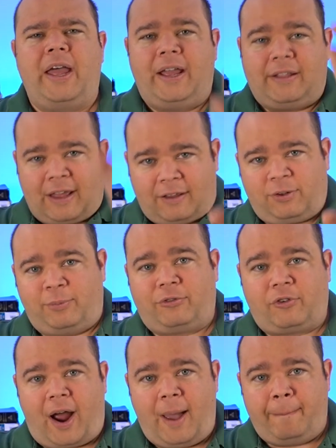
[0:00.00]
Hit that
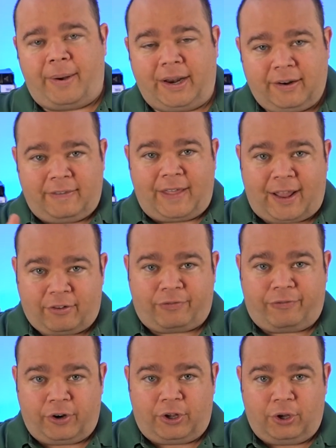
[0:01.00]
subscribe button, that's
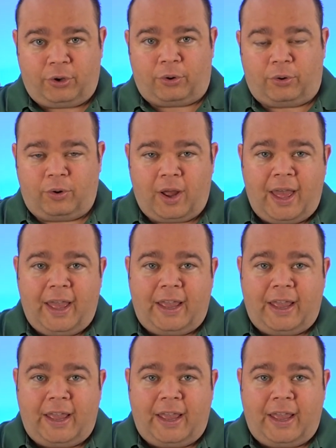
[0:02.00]
for you.